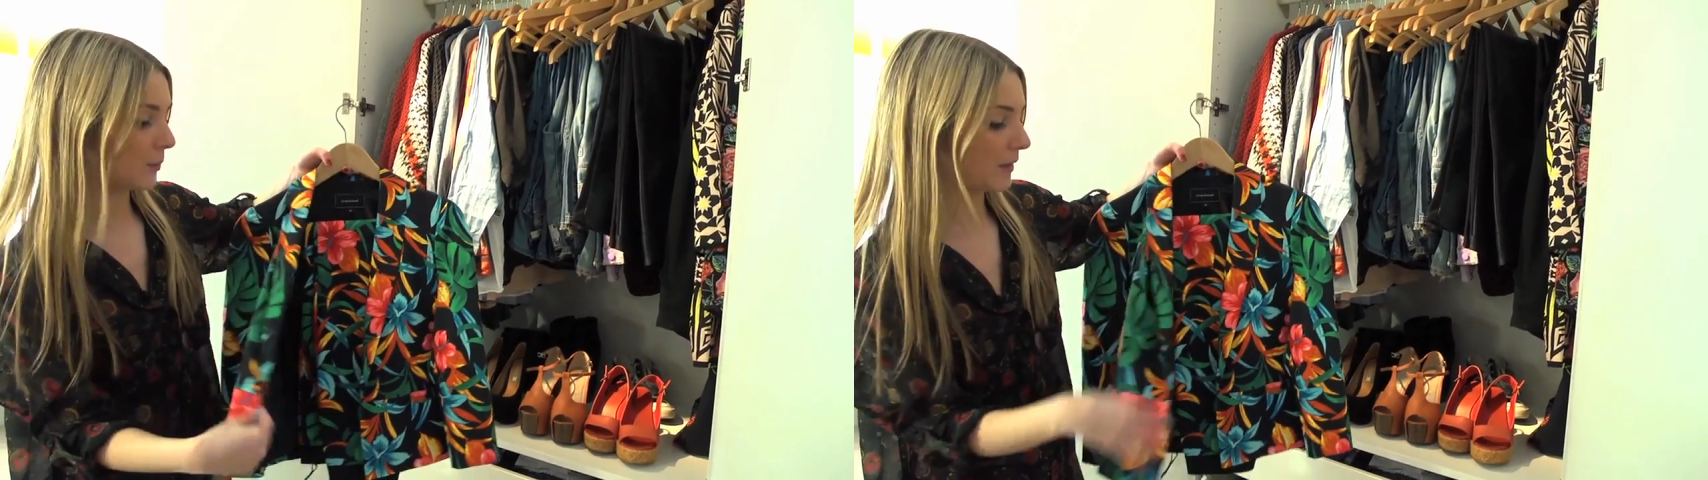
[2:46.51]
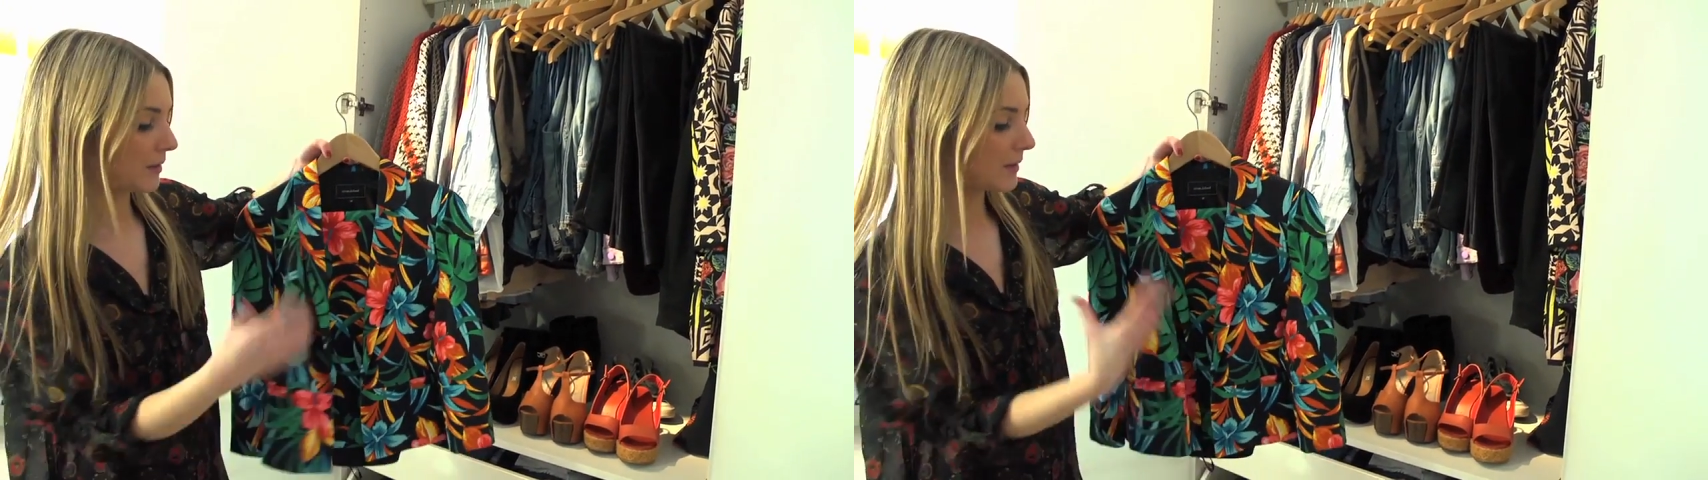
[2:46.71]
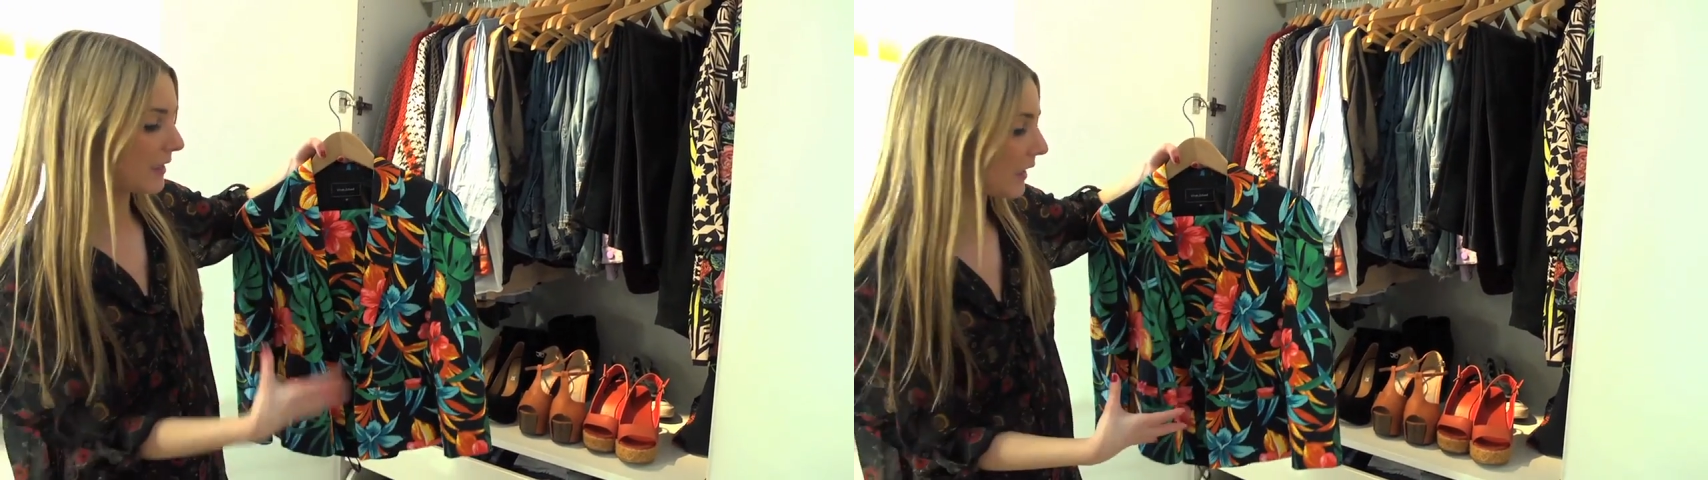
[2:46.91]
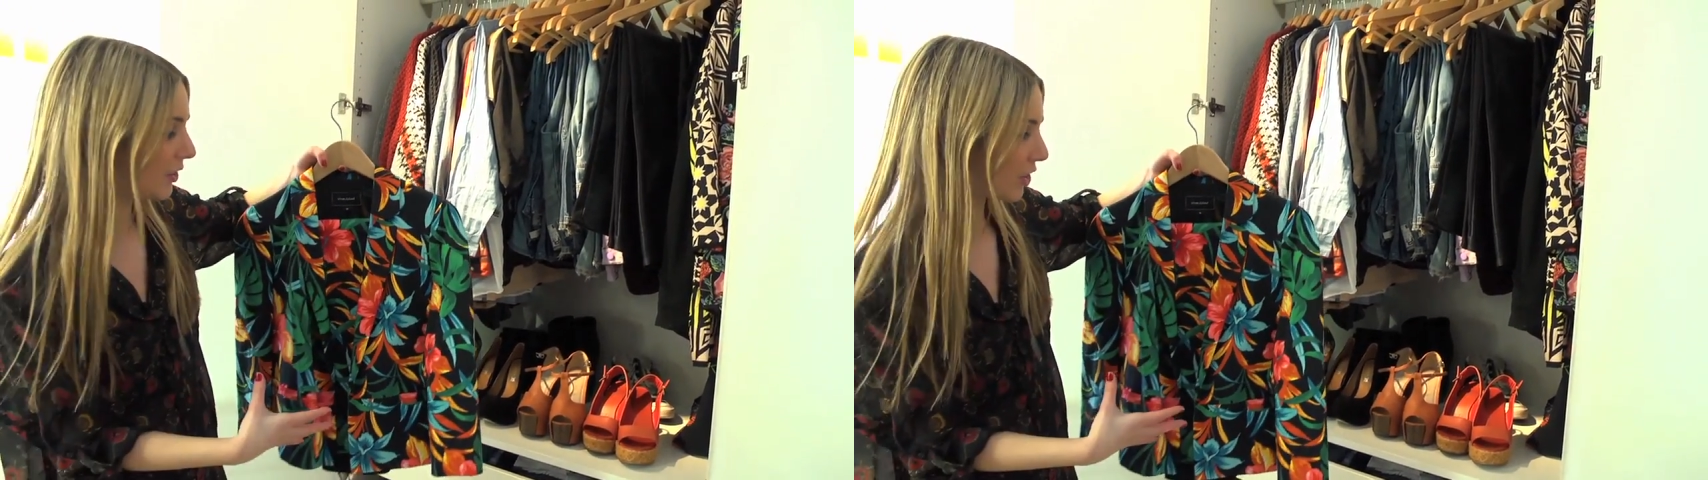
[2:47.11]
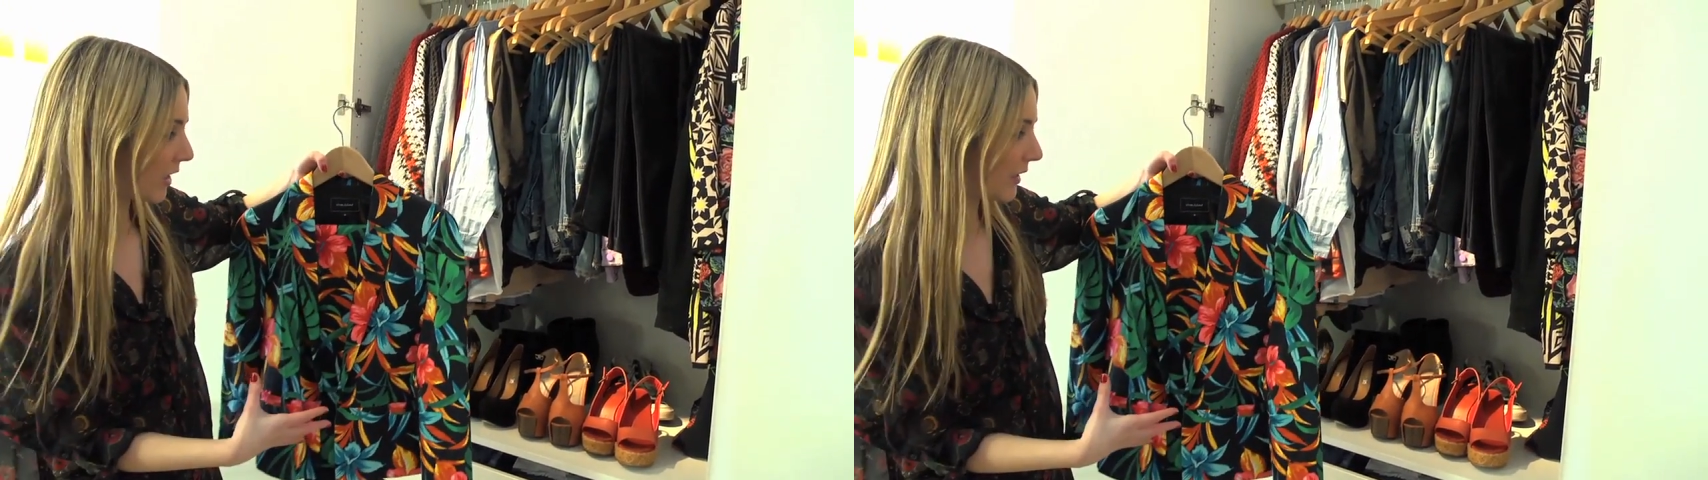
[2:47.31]
with some
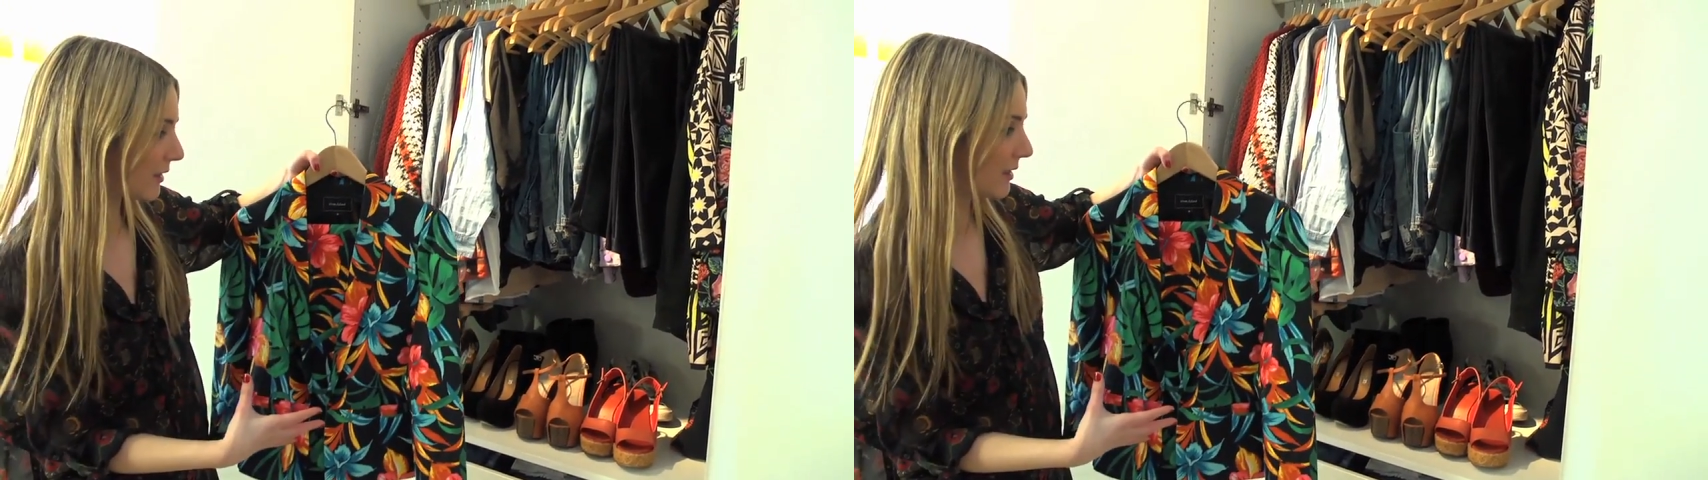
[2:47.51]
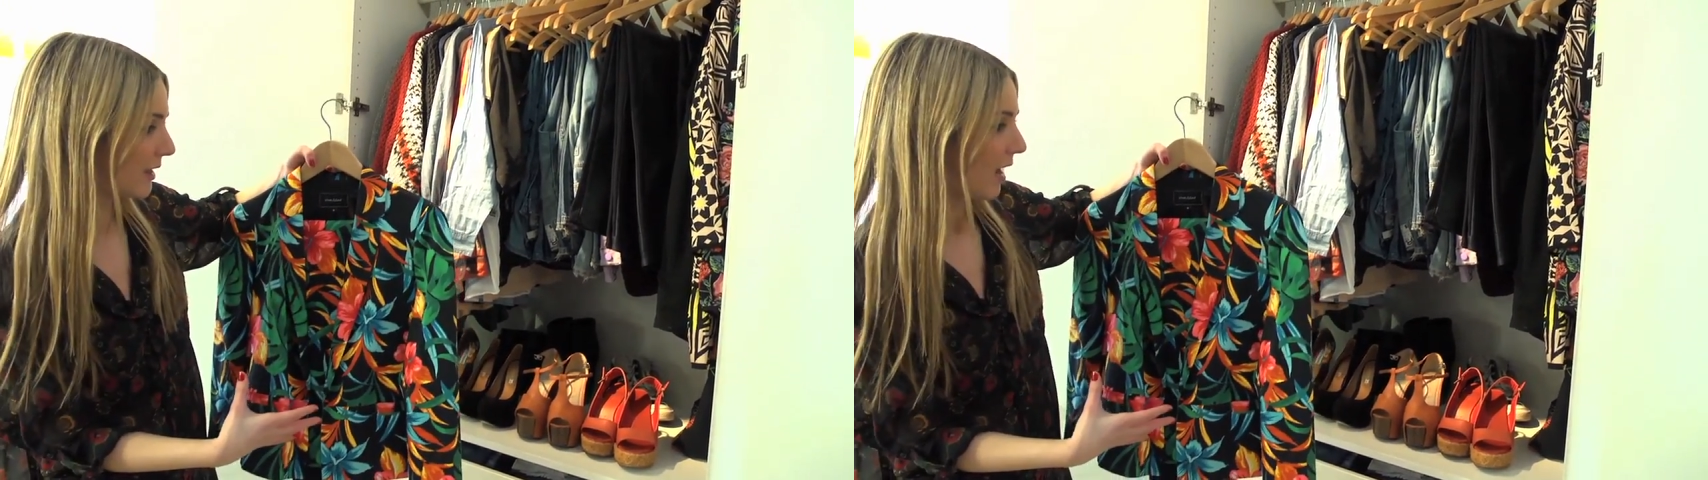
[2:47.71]
skinny jeans.